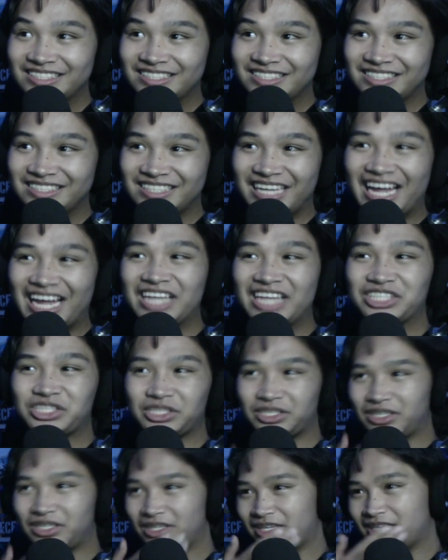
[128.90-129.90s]
Hey,
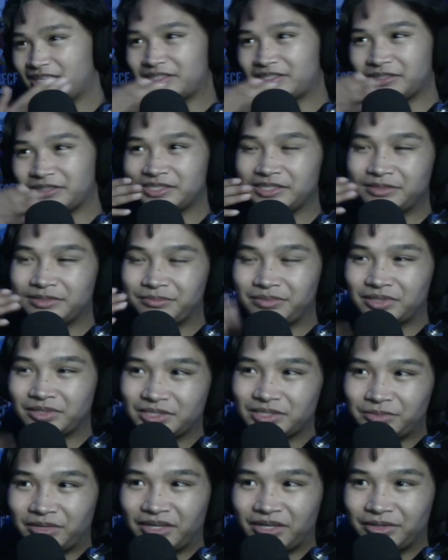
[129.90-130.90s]
so she put a
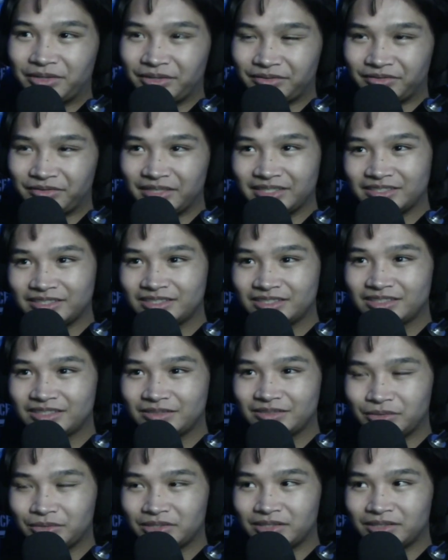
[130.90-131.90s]
smile on her face
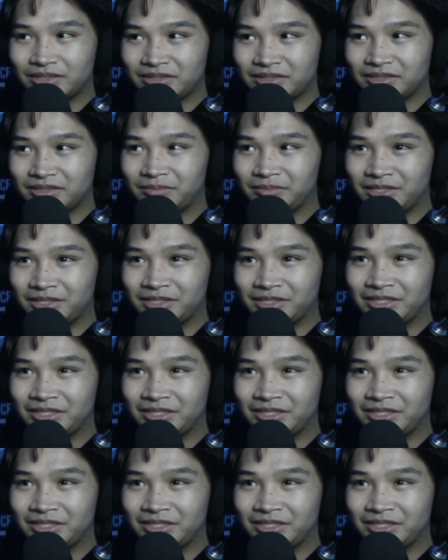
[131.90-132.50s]
with the blood.